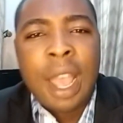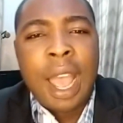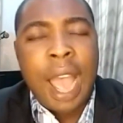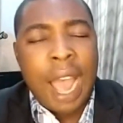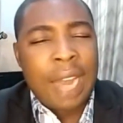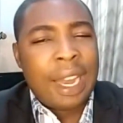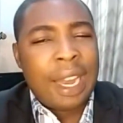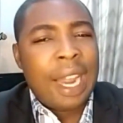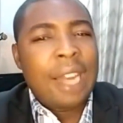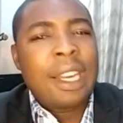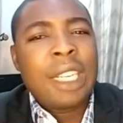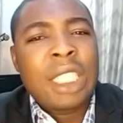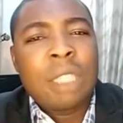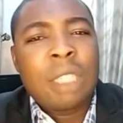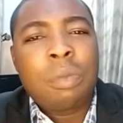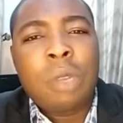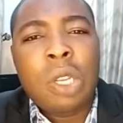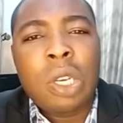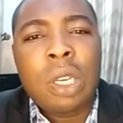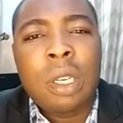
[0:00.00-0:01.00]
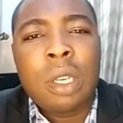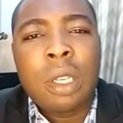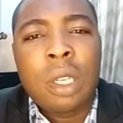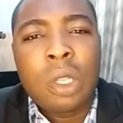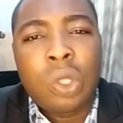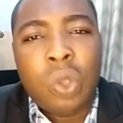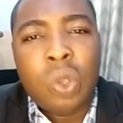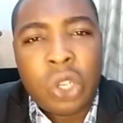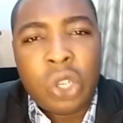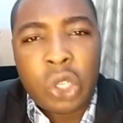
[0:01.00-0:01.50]
And that leads me
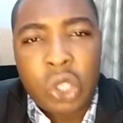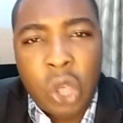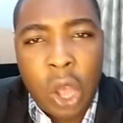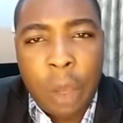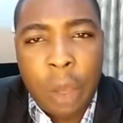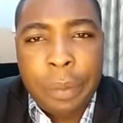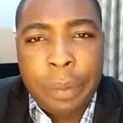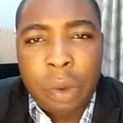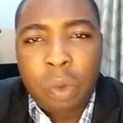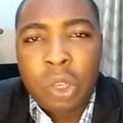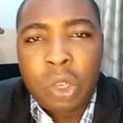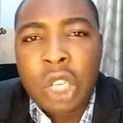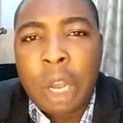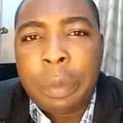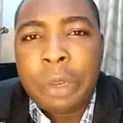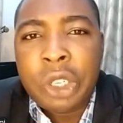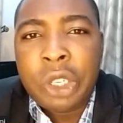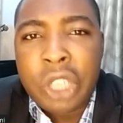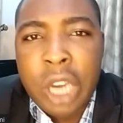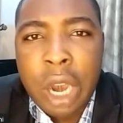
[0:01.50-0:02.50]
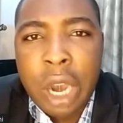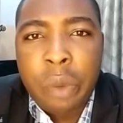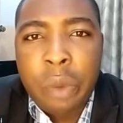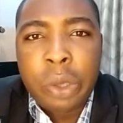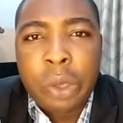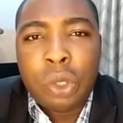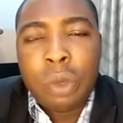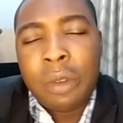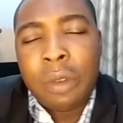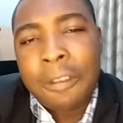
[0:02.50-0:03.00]
to the topic which I'll be sharing
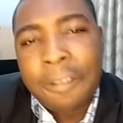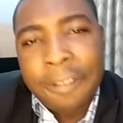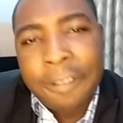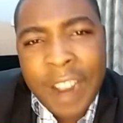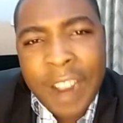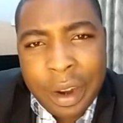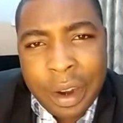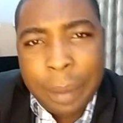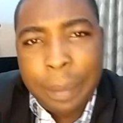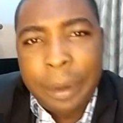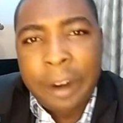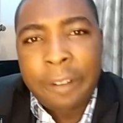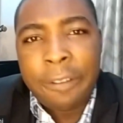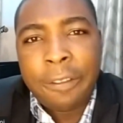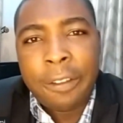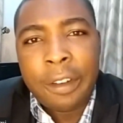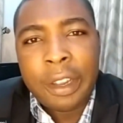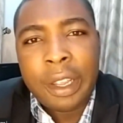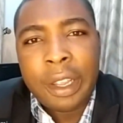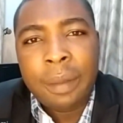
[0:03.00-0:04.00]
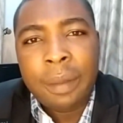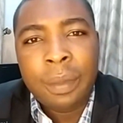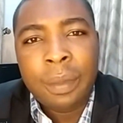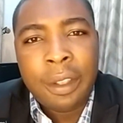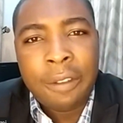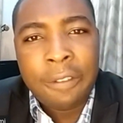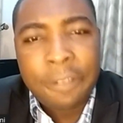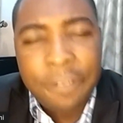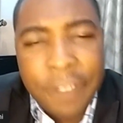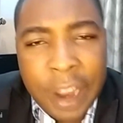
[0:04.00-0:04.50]
with you very briefly
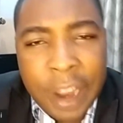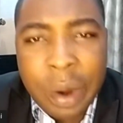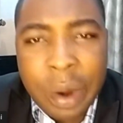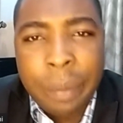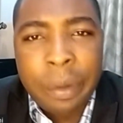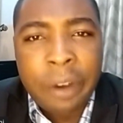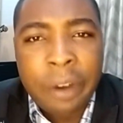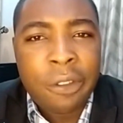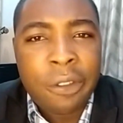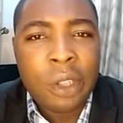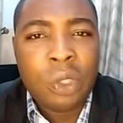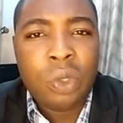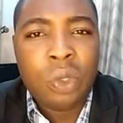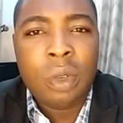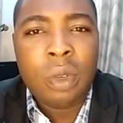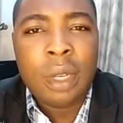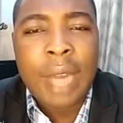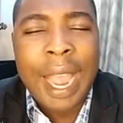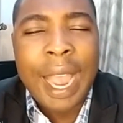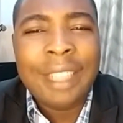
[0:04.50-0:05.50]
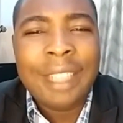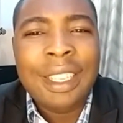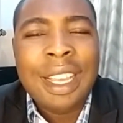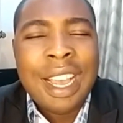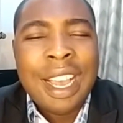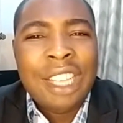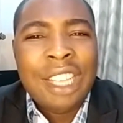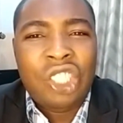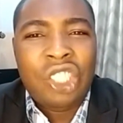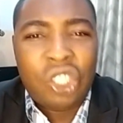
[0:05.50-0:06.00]
tonight:
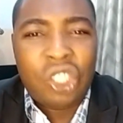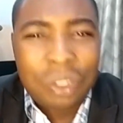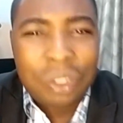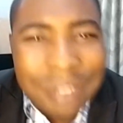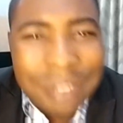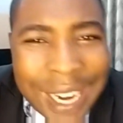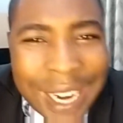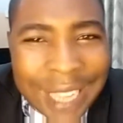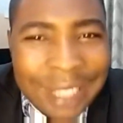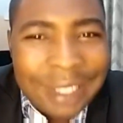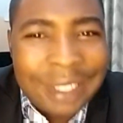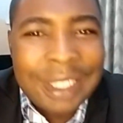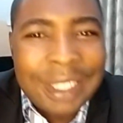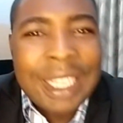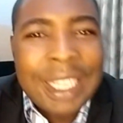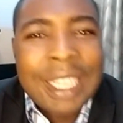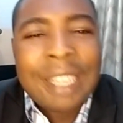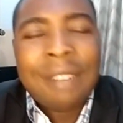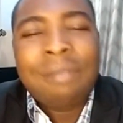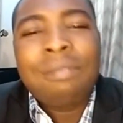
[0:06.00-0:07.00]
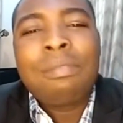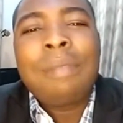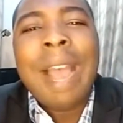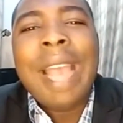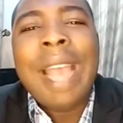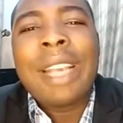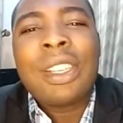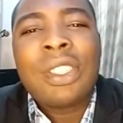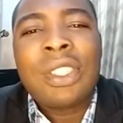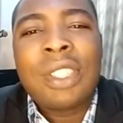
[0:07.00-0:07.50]
strengthened
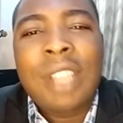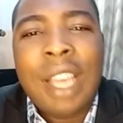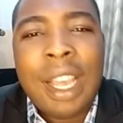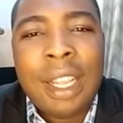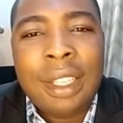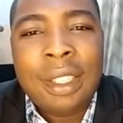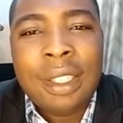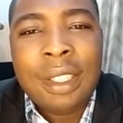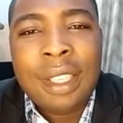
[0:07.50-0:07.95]
mindset